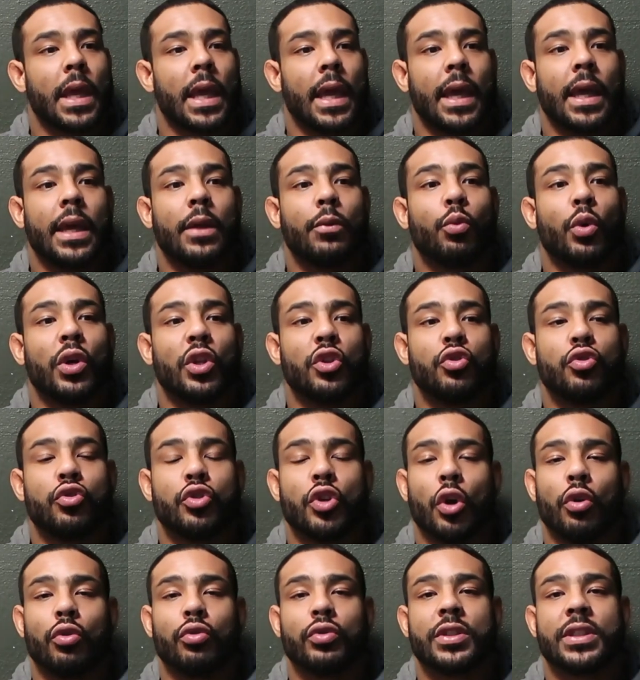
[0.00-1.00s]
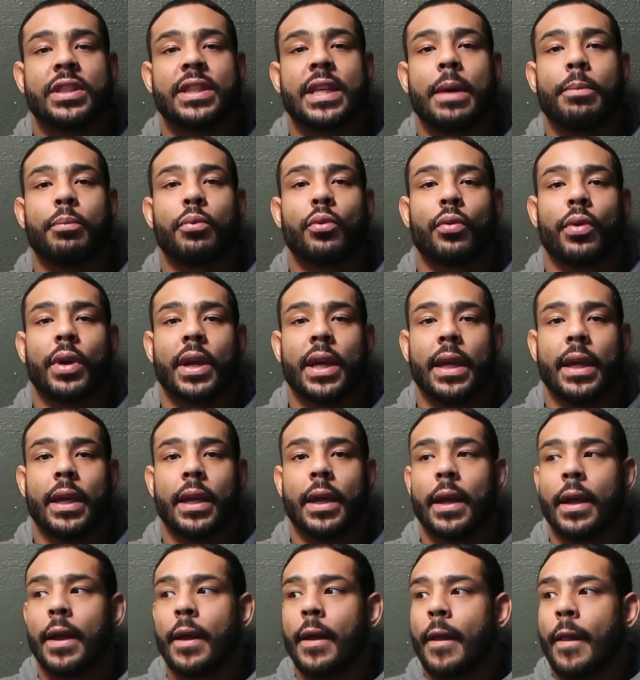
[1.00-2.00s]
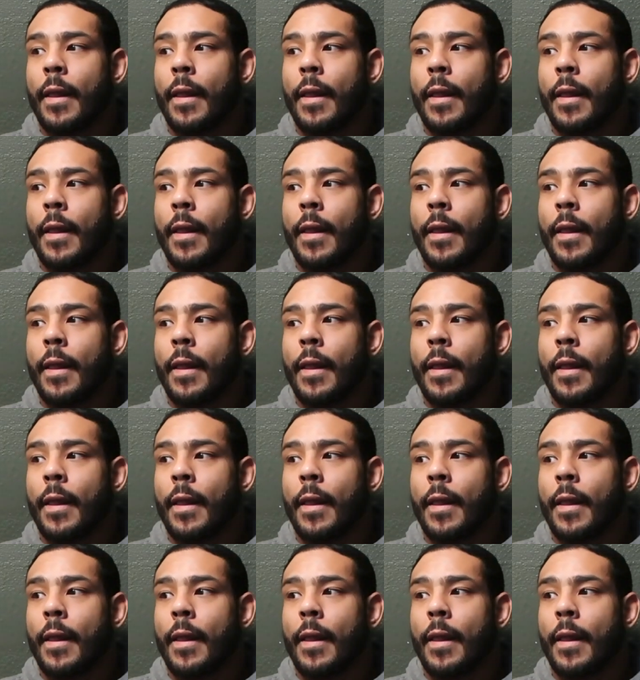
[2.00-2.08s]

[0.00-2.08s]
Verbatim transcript: and when you don't separate,